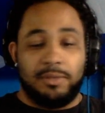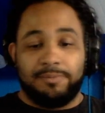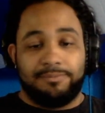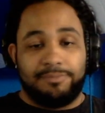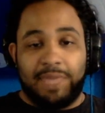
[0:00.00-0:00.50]

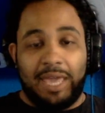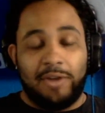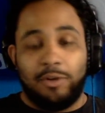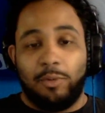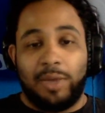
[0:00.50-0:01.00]
yeah, I don't
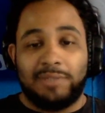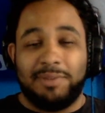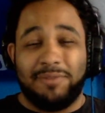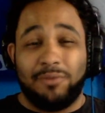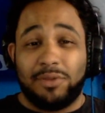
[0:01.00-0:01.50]
know why my
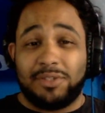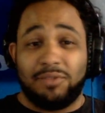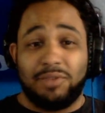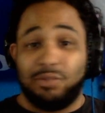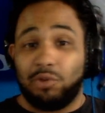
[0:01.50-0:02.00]
voice didn't
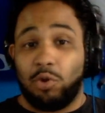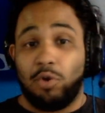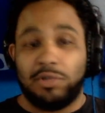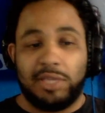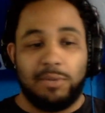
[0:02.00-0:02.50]
really
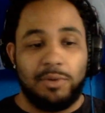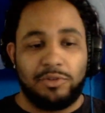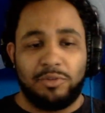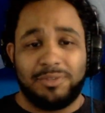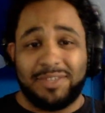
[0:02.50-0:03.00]
record that well. It's
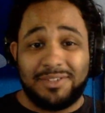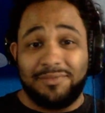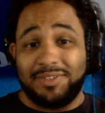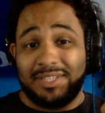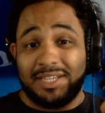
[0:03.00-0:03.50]
almost as if
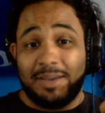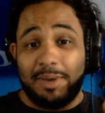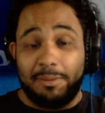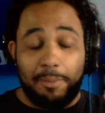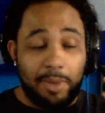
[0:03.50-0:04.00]
it didn't come out
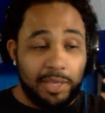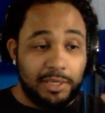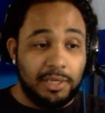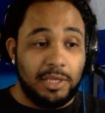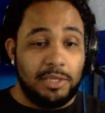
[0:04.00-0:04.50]
of my mic.
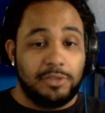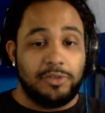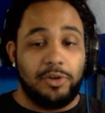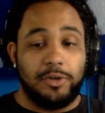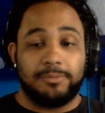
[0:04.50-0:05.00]

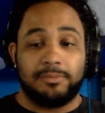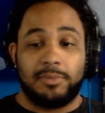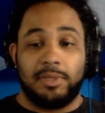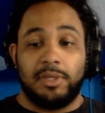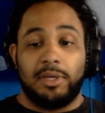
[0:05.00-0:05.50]
So,
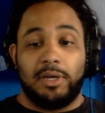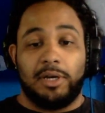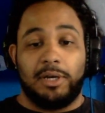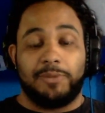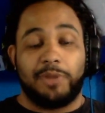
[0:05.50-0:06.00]

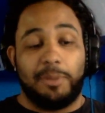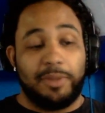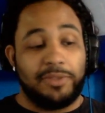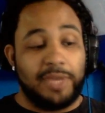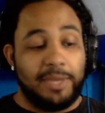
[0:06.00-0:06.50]
sorry
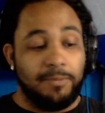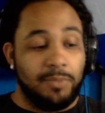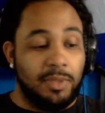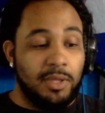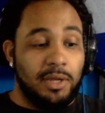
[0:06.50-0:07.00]
about that.
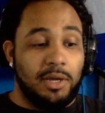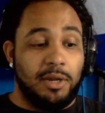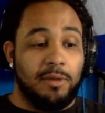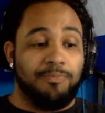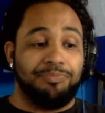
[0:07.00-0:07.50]

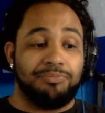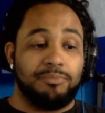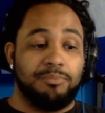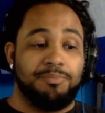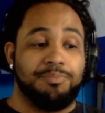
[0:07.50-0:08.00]
Um,
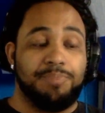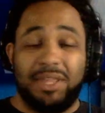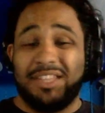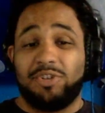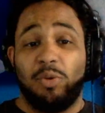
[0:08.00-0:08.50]
but
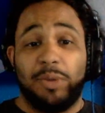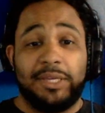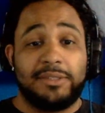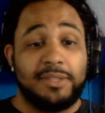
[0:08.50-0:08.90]
as always,